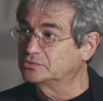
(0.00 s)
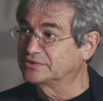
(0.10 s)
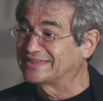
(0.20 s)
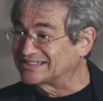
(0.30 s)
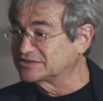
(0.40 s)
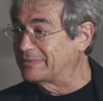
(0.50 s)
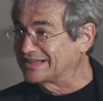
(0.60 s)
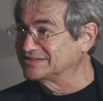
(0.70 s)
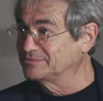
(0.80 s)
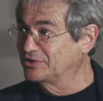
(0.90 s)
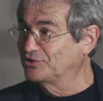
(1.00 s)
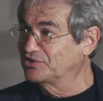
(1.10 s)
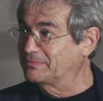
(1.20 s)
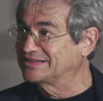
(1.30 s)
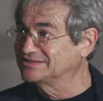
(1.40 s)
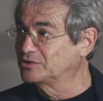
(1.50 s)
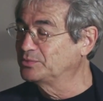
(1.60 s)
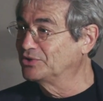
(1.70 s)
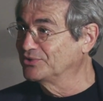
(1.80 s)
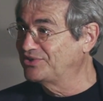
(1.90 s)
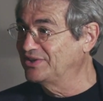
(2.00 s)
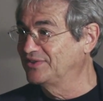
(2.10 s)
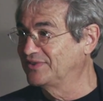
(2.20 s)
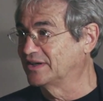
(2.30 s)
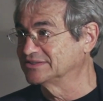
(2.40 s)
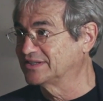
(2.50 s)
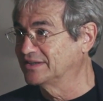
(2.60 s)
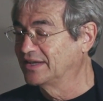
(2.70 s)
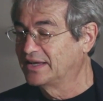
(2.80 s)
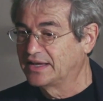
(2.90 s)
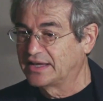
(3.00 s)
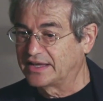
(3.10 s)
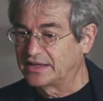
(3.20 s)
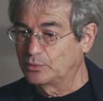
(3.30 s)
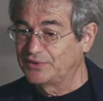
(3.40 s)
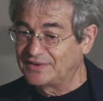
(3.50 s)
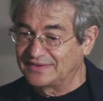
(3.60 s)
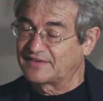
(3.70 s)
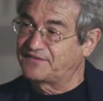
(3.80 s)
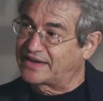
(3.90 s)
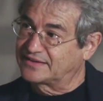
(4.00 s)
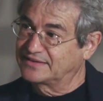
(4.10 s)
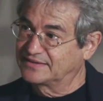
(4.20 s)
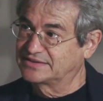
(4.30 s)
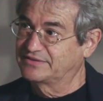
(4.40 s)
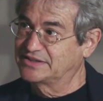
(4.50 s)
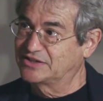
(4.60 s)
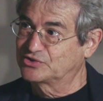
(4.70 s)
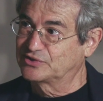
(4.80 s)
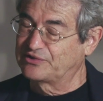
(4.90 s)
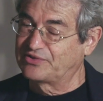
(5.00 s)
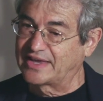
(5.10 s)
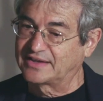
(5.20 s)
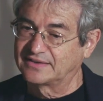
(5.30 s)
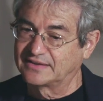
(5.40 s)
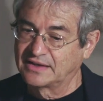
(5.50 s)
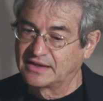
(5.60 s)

dark matter because matter that we don't see is dark. We see its effects, its gravitational effects,